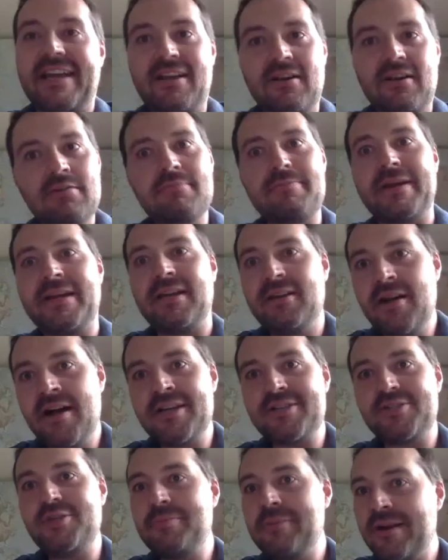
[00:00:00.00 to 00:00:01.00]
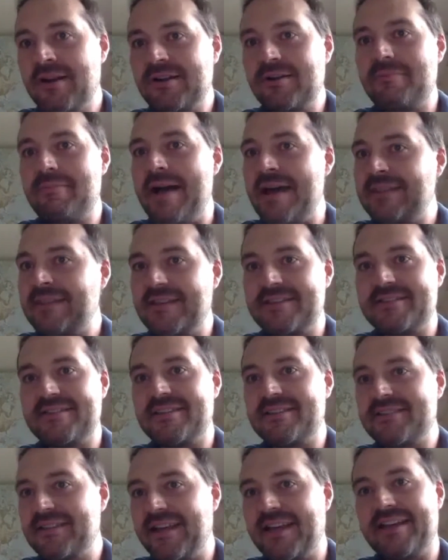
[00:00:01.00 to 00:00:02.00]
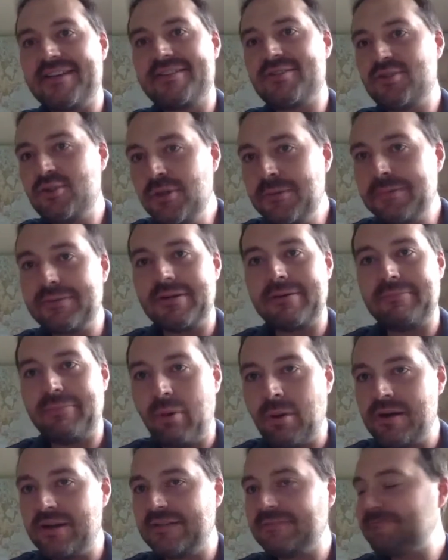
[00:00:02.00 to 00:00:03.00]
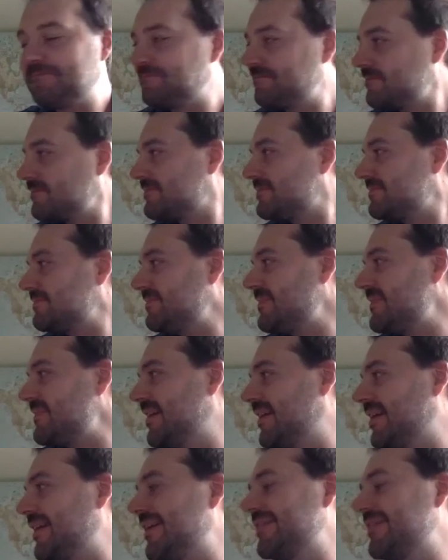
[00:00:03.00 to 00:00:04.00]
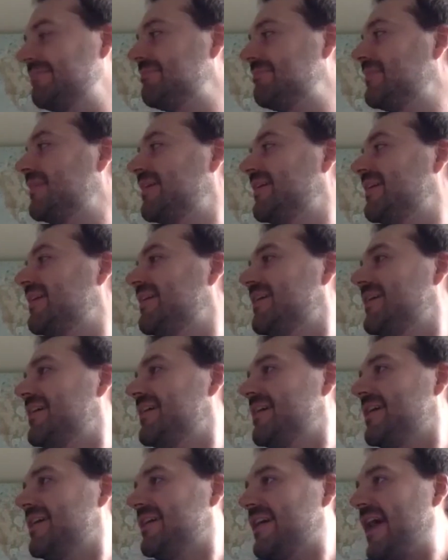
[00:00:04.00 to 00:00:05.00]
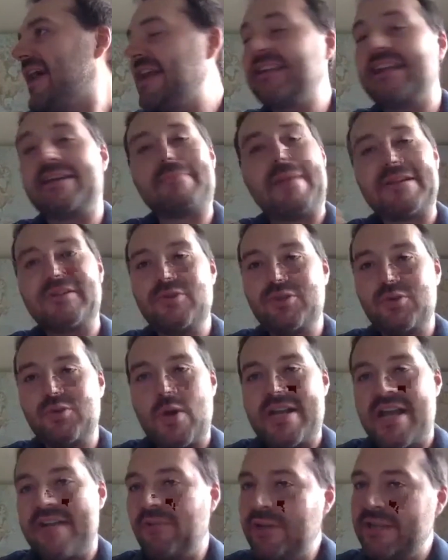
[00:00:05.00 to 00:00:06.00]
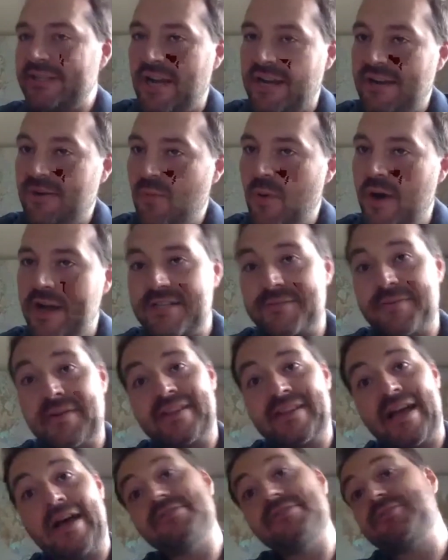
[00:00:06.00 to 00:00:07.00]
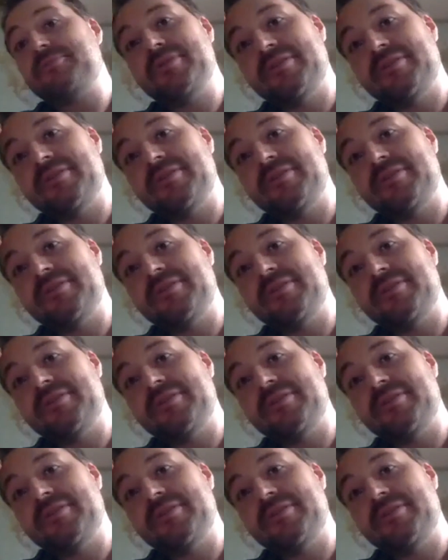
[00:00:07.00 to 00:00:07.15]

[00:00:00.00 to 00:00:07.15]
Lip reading: oh my gosh, numerical methods is like super important. And like Mech 220, I've only taught it once, but that was a real